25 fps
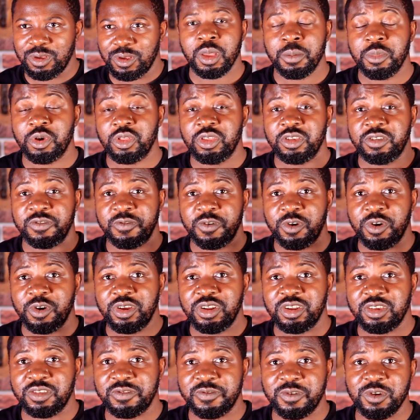But these
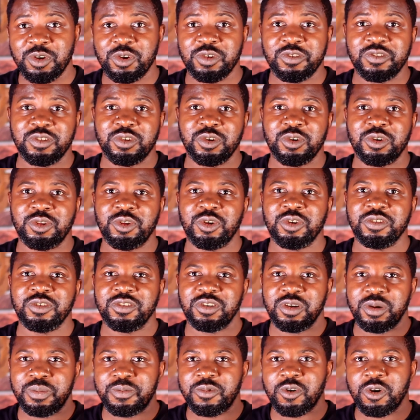foreigners forgot to conduct
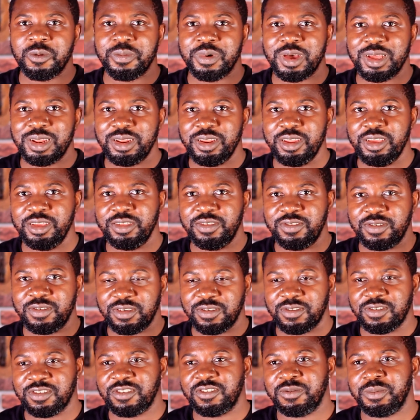a proper needs
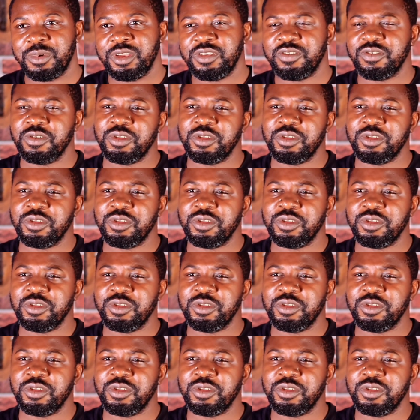assessment,